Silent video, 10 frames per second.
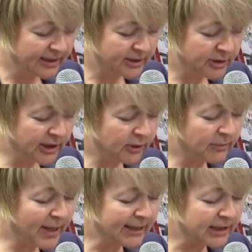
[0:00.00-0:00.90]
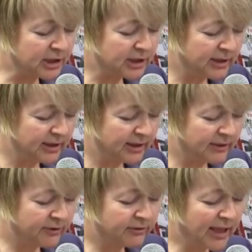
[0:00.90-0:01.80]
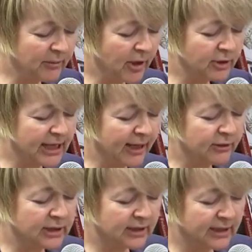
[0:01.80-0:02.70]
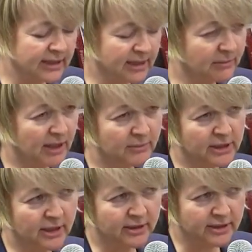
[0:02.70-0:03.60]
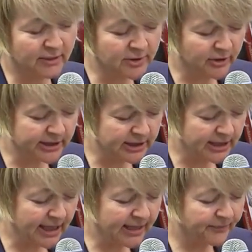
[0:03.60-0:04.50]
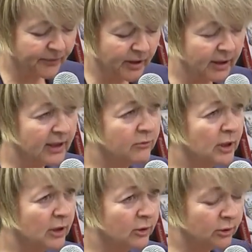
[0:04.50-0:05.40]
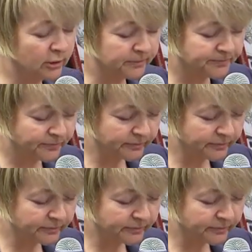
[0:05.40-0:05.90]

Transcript: Do you think you can manage? If the flame goes out, it sometimes does, I'm sorry to say. Give me a call.